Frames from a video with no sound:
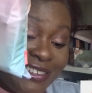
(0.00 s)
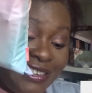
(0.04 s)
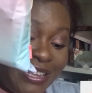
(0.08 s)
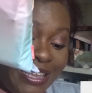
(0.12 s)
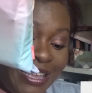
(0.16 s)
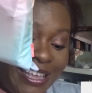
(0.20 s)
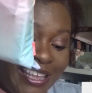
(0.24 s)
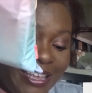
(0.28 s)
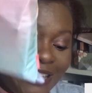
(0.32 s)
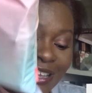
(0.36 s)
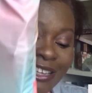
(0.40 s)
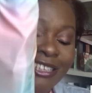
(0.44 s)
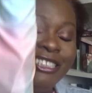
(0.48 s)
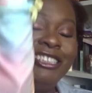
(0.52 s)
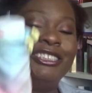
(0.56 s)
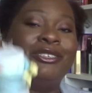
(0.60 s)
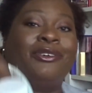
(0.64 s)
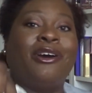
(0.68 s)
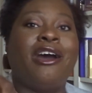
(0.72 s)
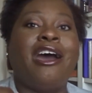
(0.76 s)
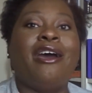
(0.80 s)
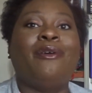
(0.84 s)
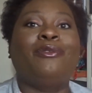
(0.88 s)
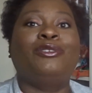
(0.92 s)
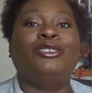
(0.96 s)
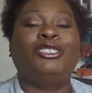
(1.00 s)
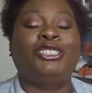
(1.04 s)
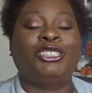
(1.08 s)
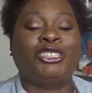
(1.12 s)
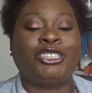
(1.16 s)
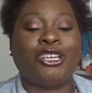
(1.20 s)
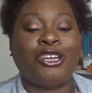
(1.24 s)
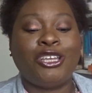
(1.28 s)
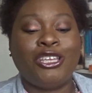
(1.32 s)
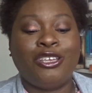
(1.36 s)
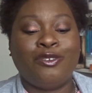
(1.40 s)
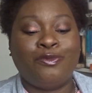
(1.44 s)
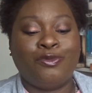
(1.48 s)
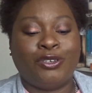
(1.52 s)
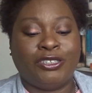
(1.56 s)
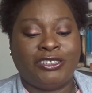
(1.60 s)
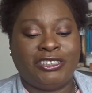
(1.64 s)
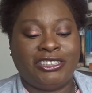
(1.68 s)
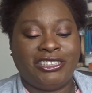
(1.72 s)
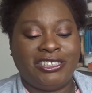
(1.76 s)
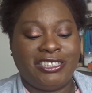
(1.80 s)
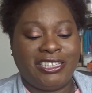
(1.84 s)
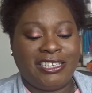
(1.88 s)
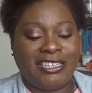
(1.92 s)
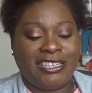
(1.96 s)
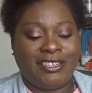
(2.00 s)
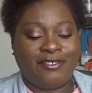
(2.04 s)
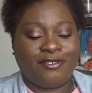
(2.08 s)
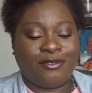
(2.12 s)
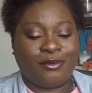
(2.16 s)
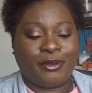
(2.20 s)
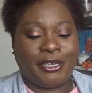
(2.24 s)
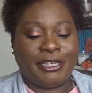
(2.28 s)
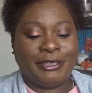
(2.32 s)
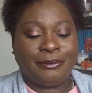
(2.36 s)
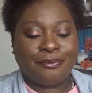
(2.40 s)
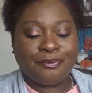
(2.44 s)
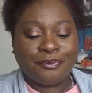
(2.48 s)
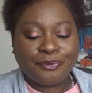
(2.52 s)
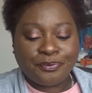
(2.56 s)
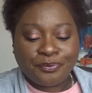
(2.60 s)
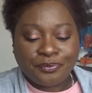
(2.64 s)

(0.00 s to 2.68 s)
in here, so I will show you what's in the giveaway.